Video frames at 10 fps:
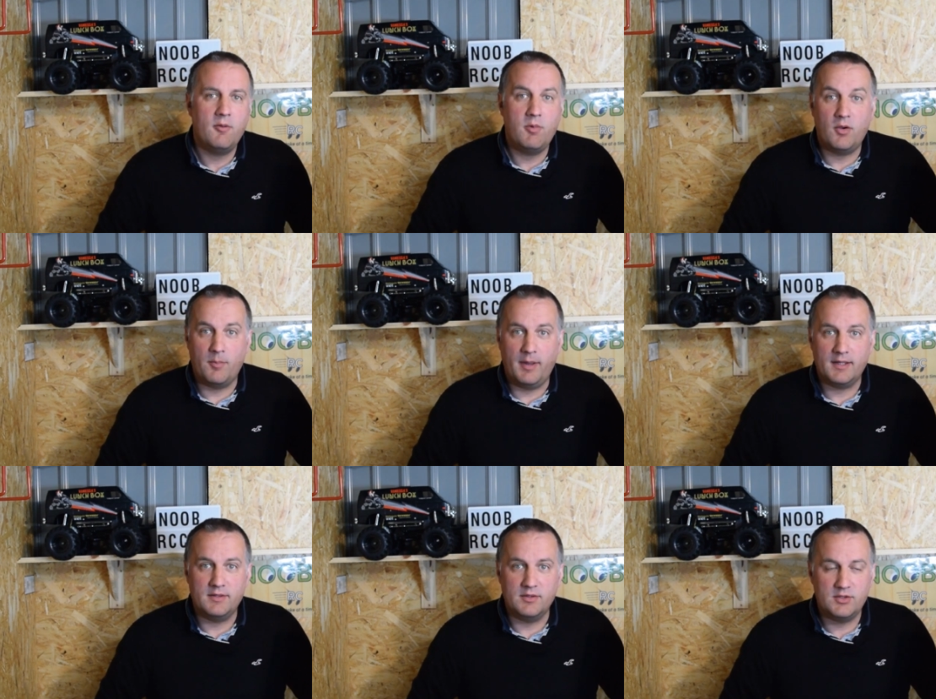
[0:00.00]
Welcome back
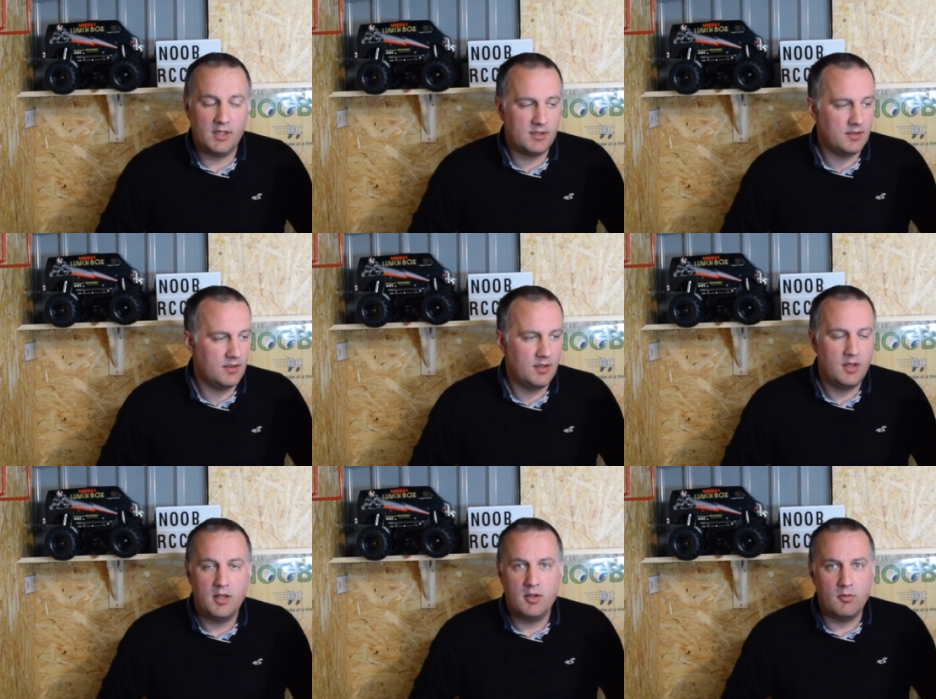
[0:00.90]
to the shed.
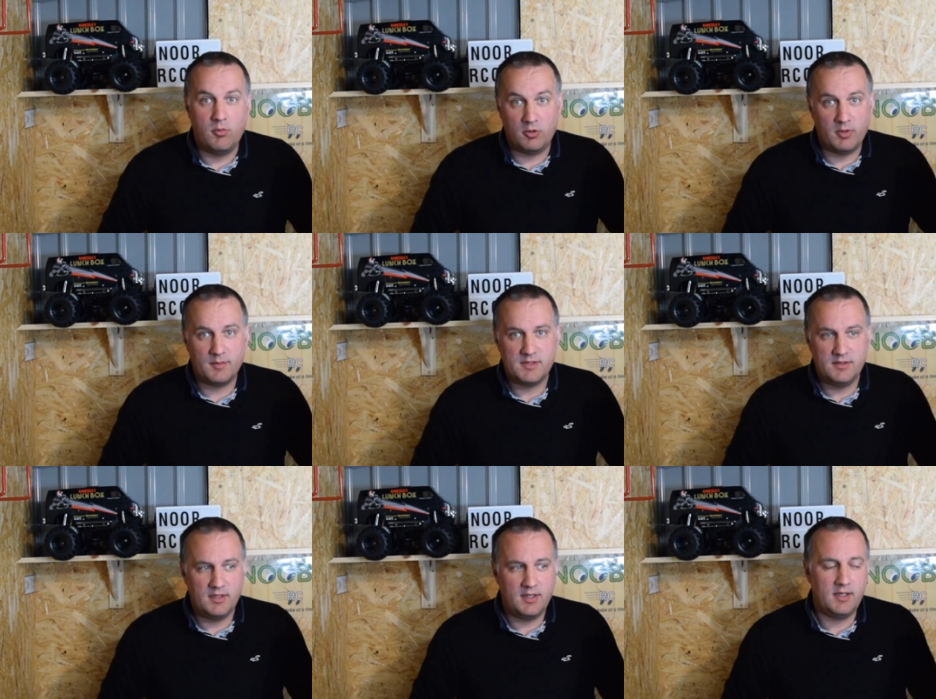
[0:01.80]
What are we up to
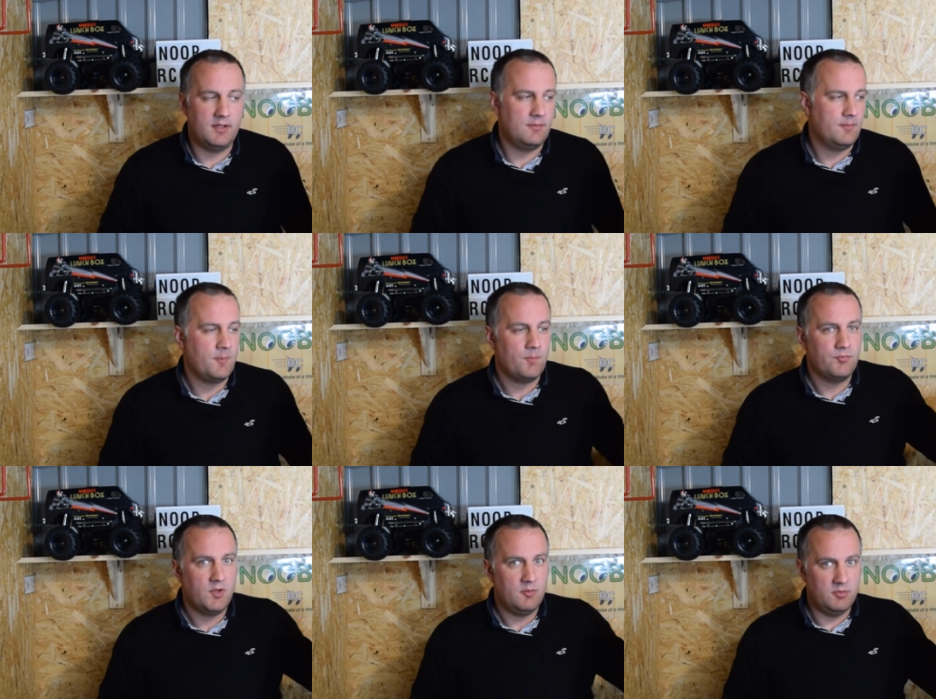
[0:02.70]
today?
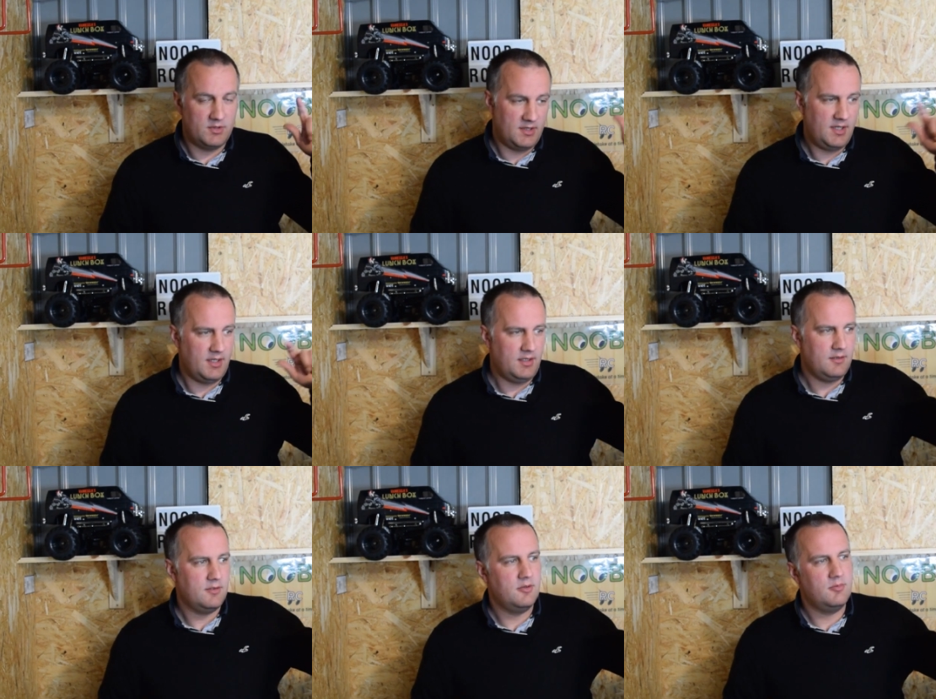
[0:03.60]
Well, today
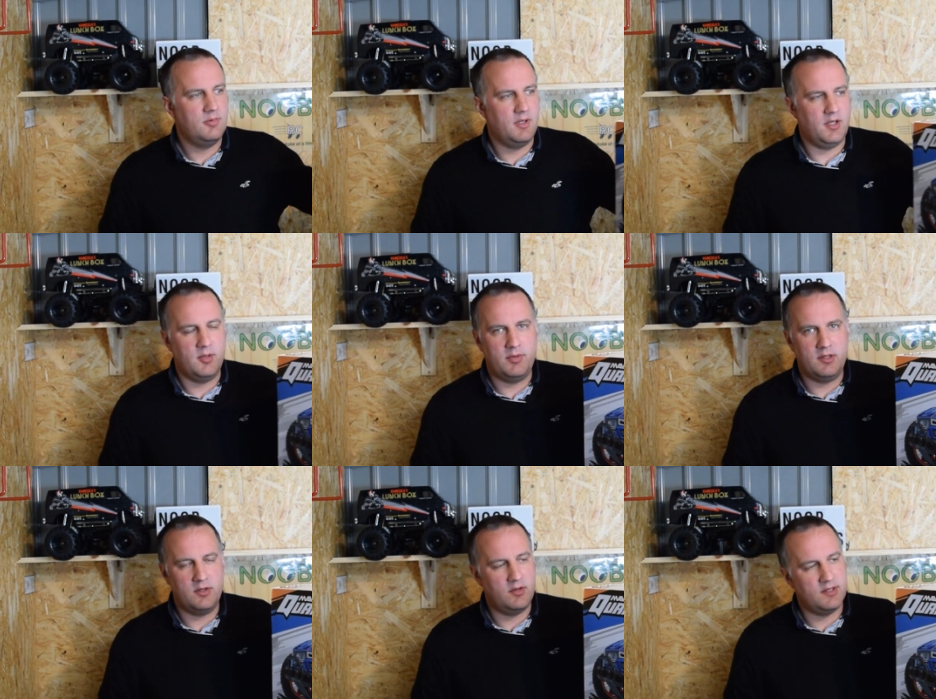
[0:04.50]
we're going to be
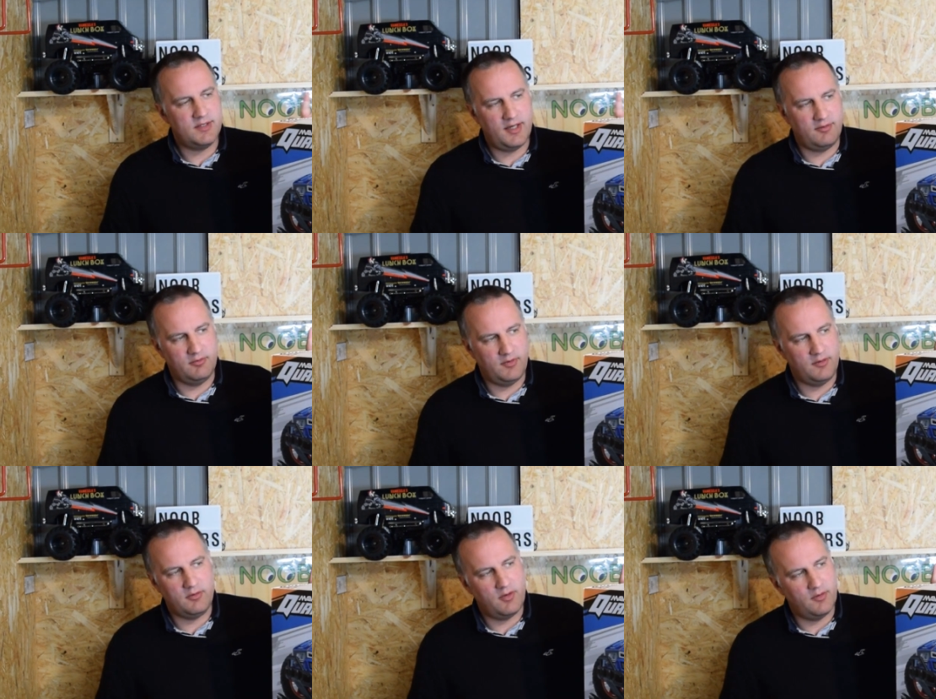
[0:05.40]
doing the second
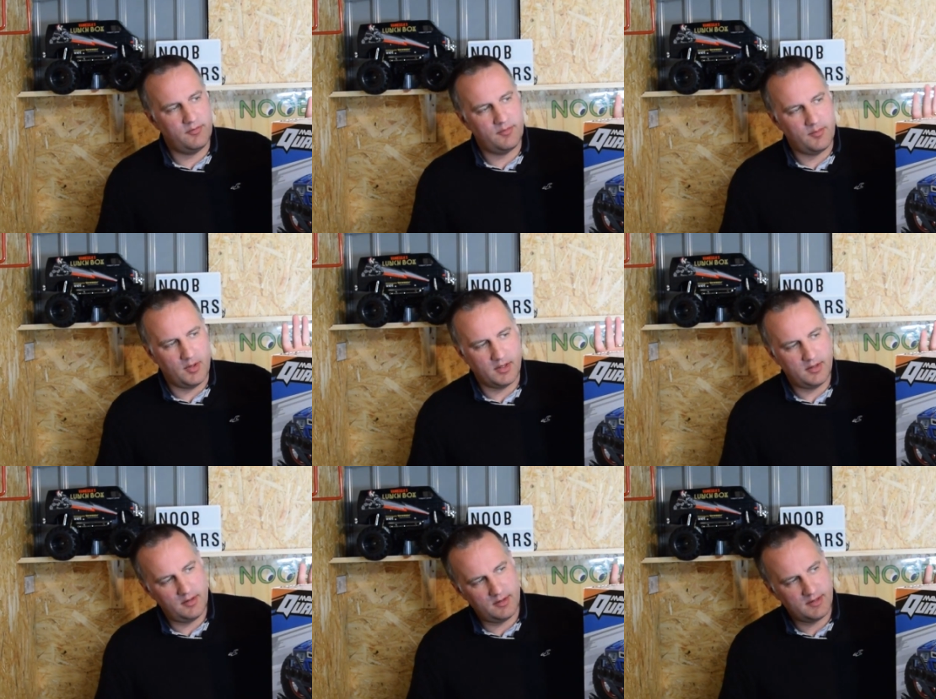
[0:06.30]
review of my
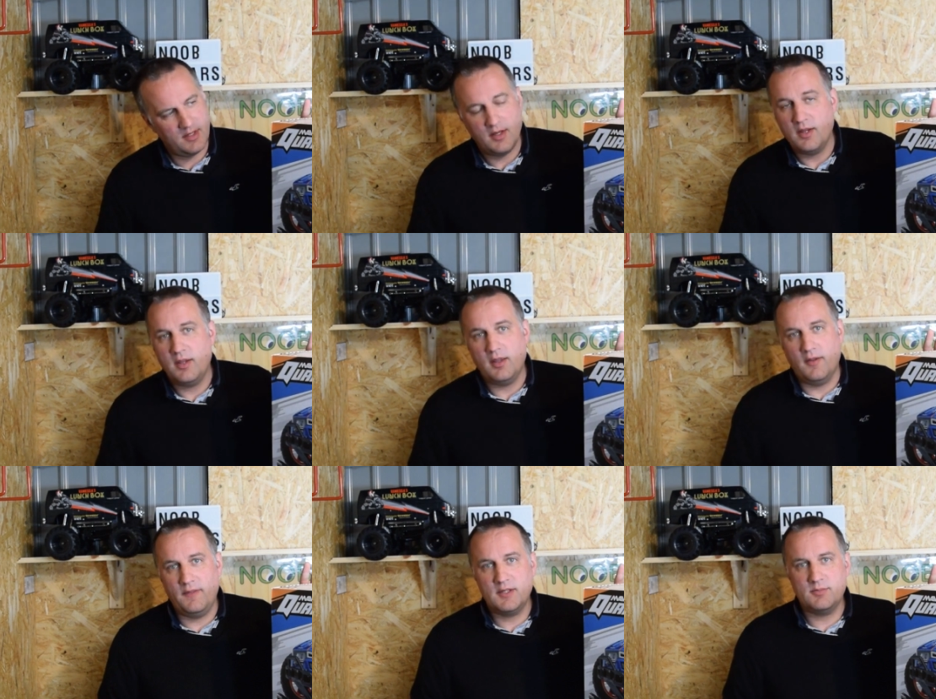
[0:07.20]
cars,
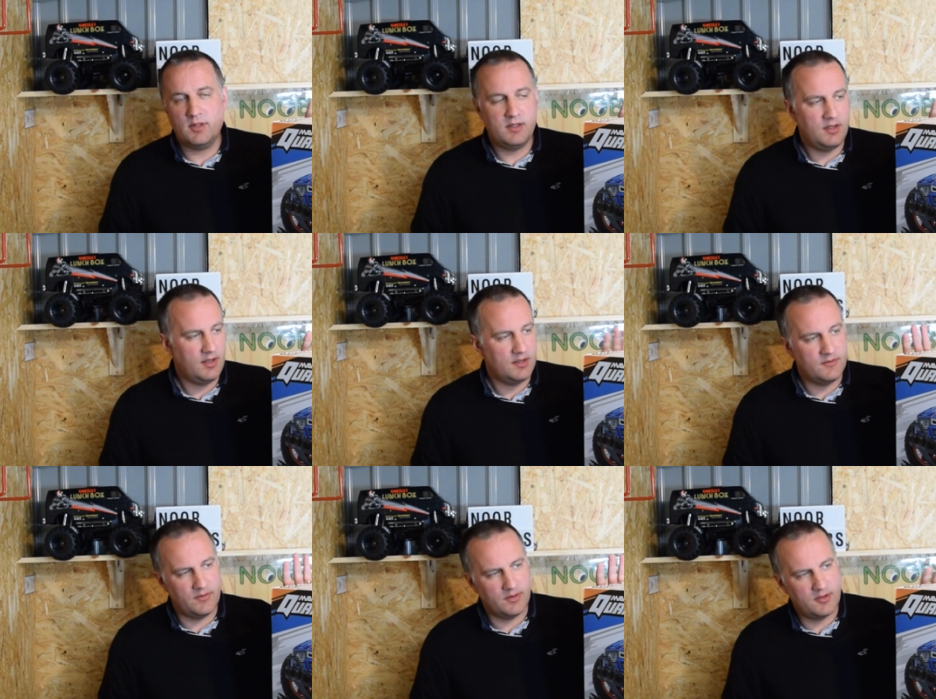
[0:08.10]
and this one is
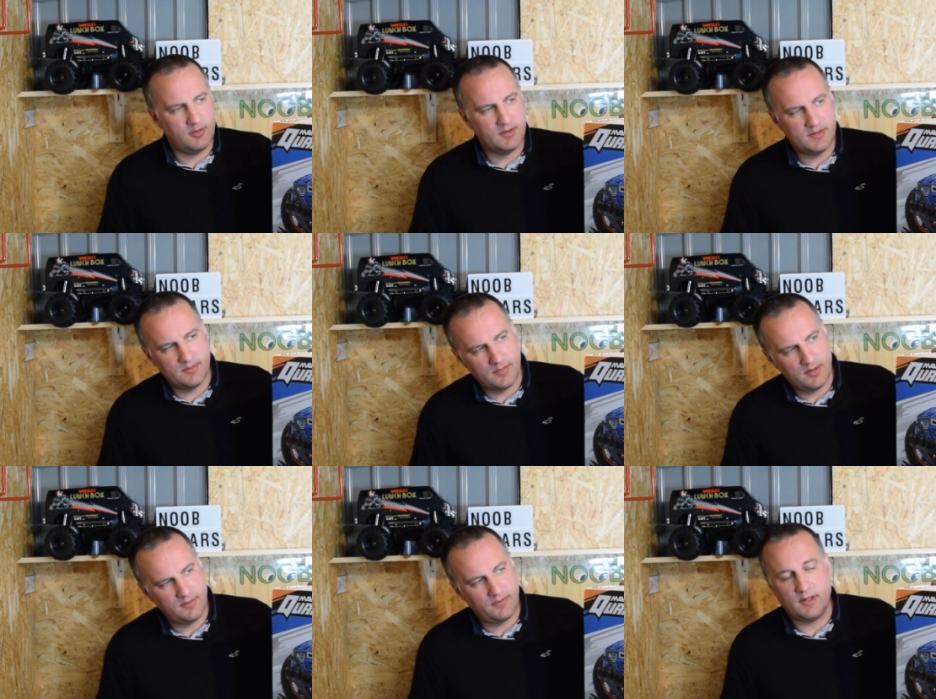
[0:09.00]
for the Quantum
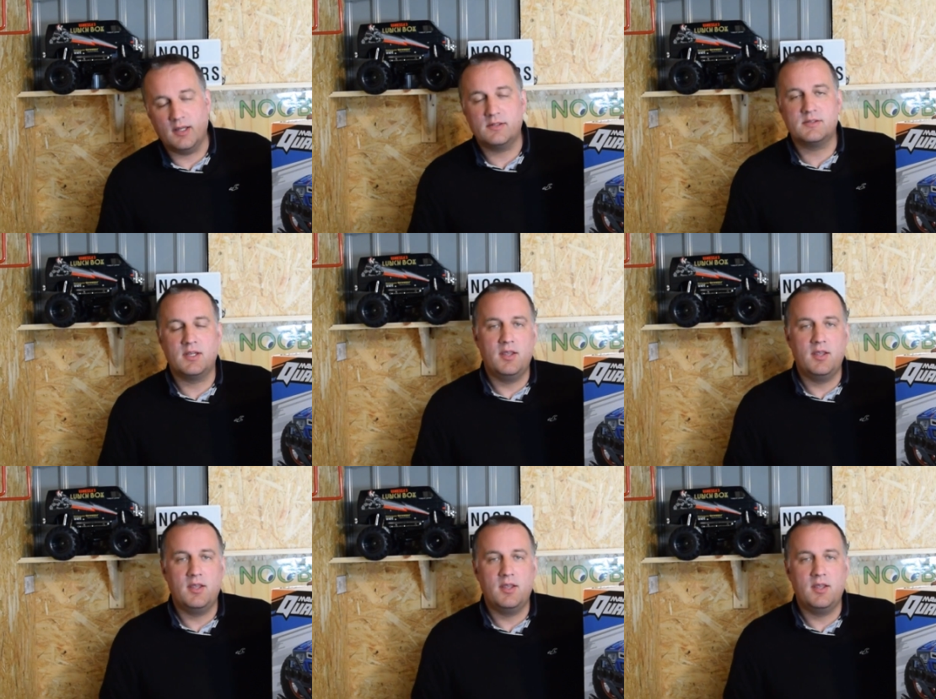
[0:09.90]
Flux.